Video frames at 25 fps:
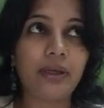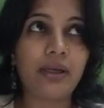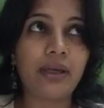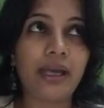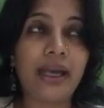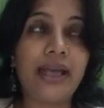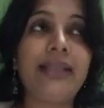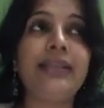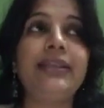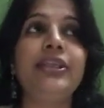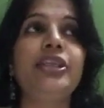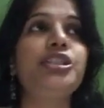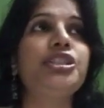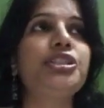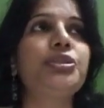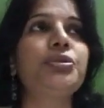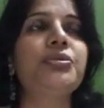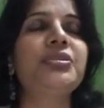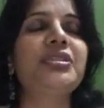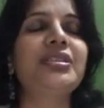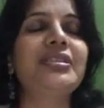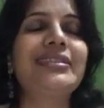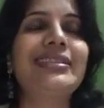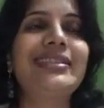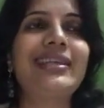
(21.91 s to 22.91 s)
health
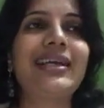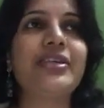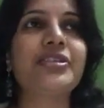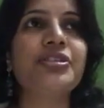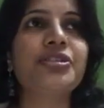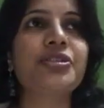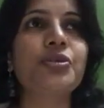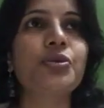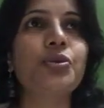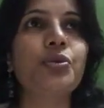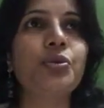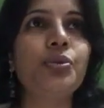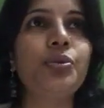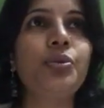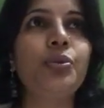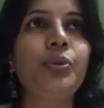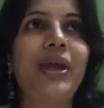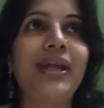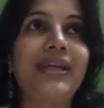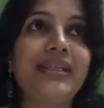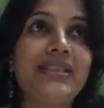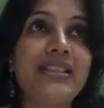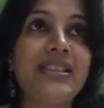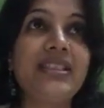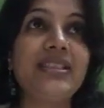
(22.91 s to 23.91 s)
issues since last
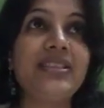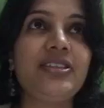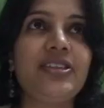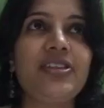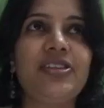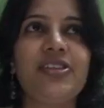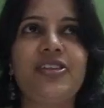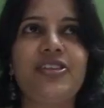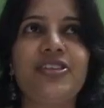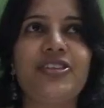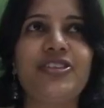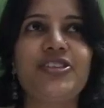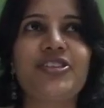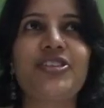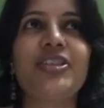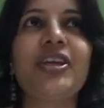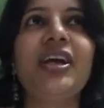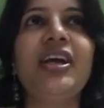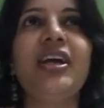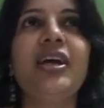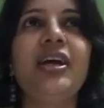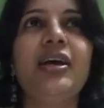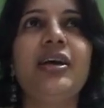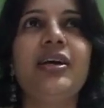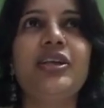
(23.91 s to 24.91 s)
20 years,
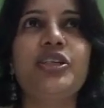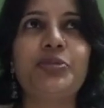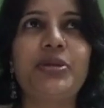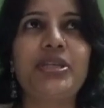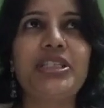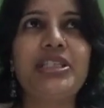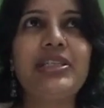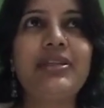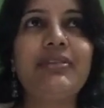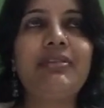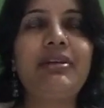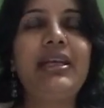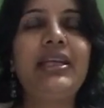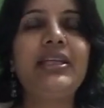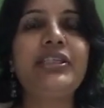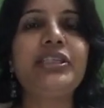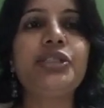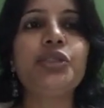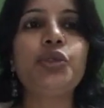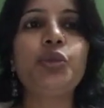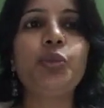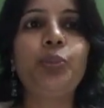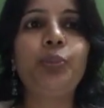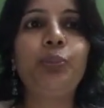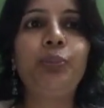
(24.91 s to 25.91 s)
especially
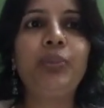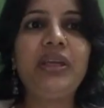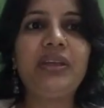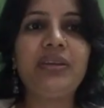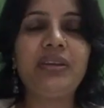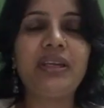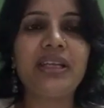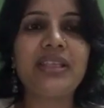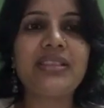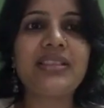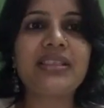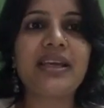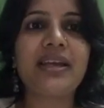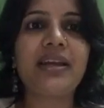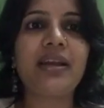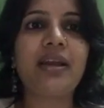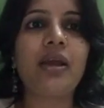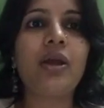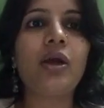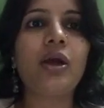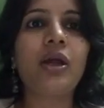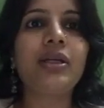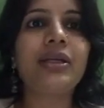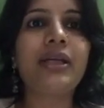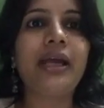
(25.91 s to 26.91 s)
related to periods, and I
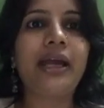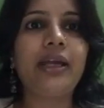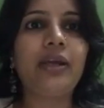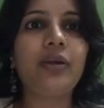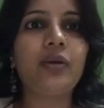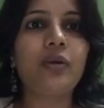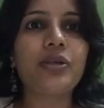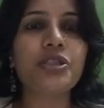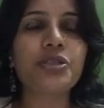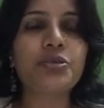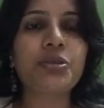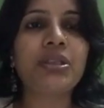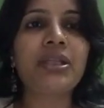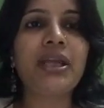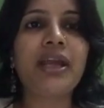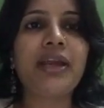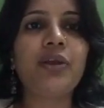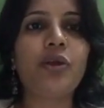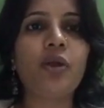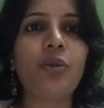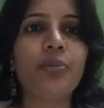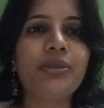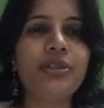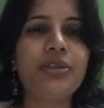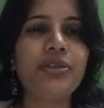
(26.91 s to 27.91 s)
got diagnosed with
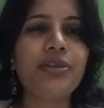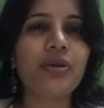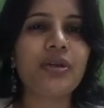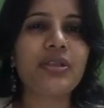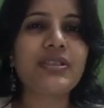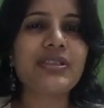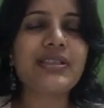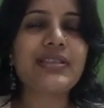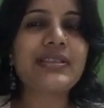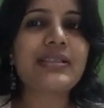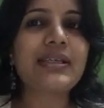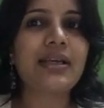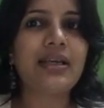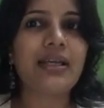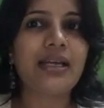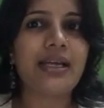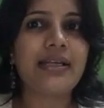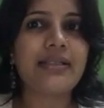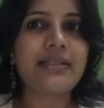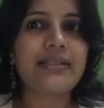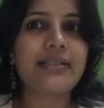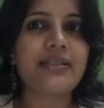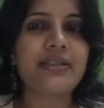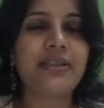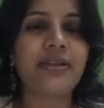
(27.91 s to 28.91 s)
endometriosis
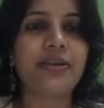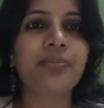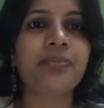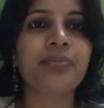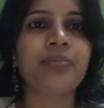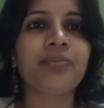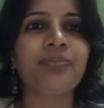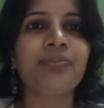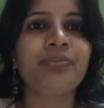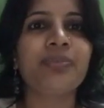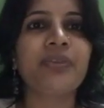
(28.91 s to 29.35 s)
last year.